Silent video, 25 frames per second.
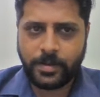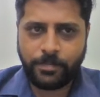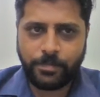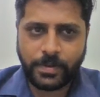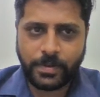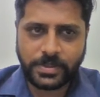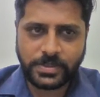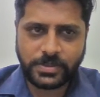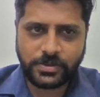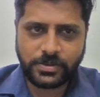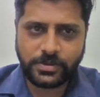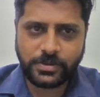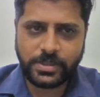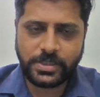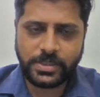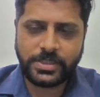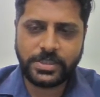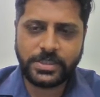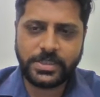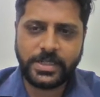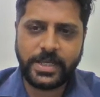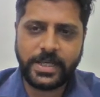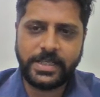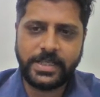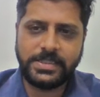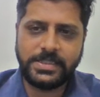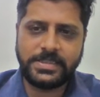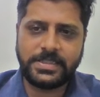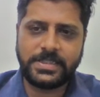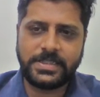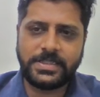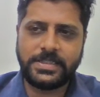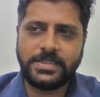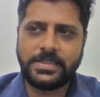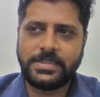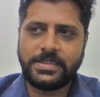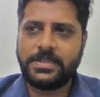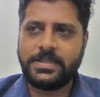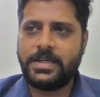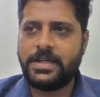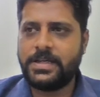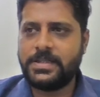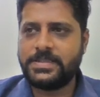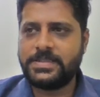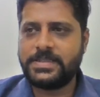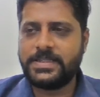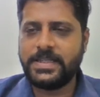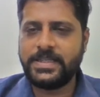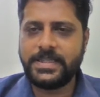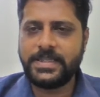personation,
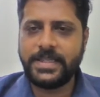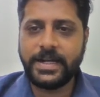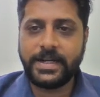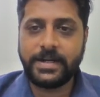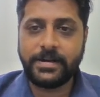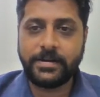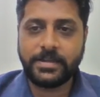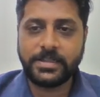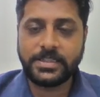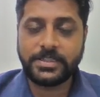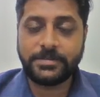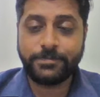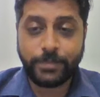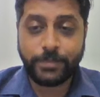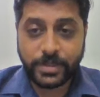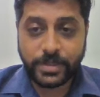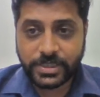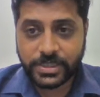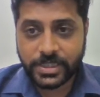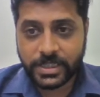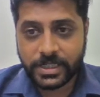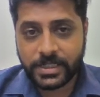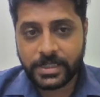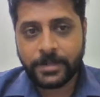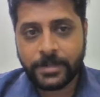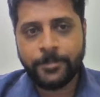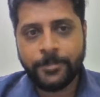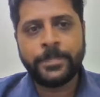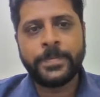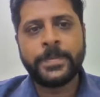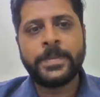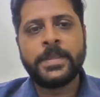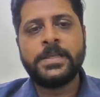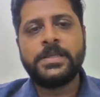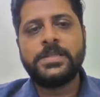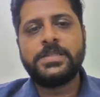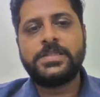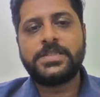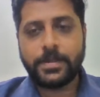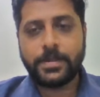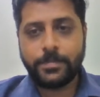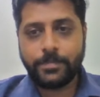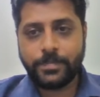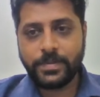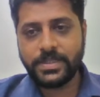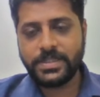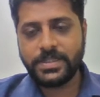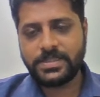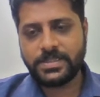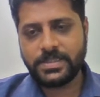say that special
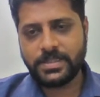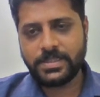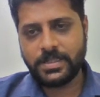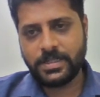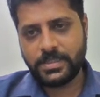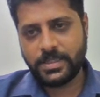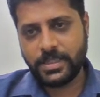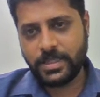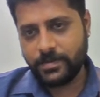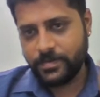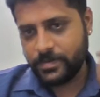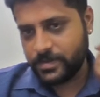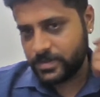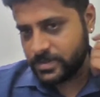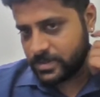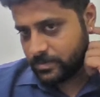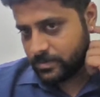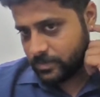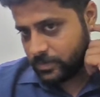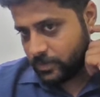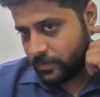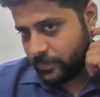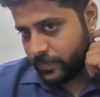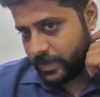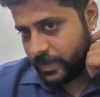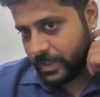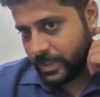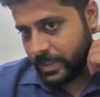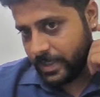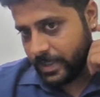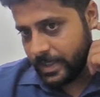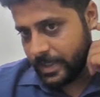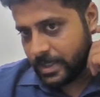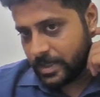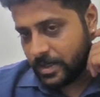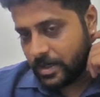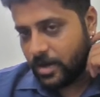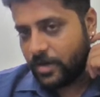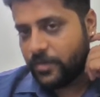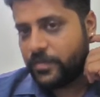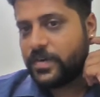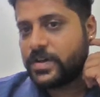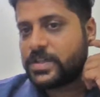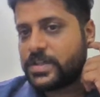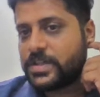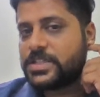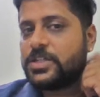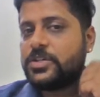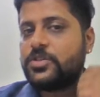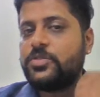Chabis, there was a movie of
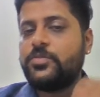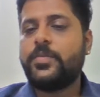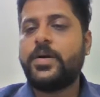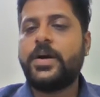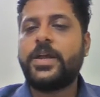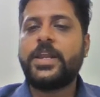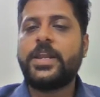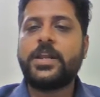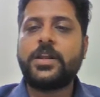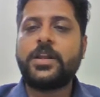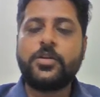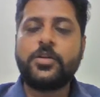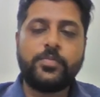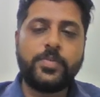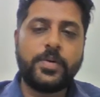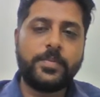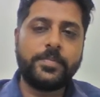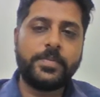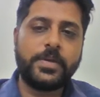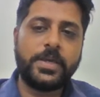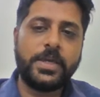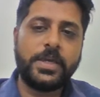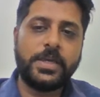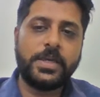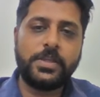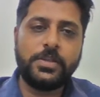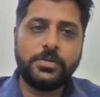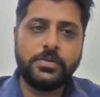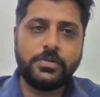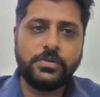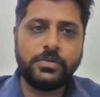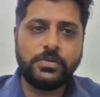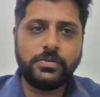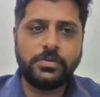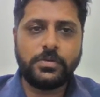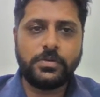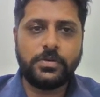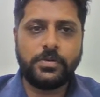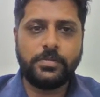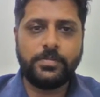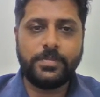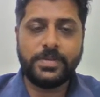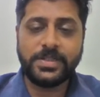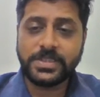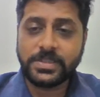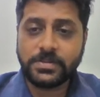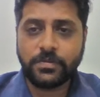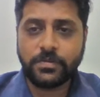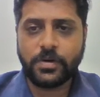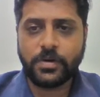Akshay Kumar and Anupam Kher. You
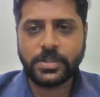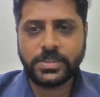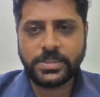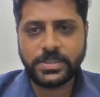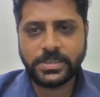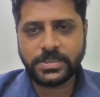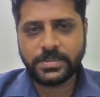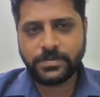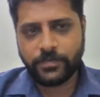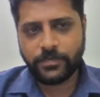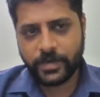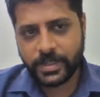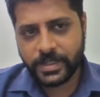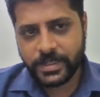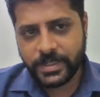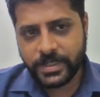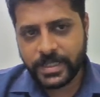must watch. It's very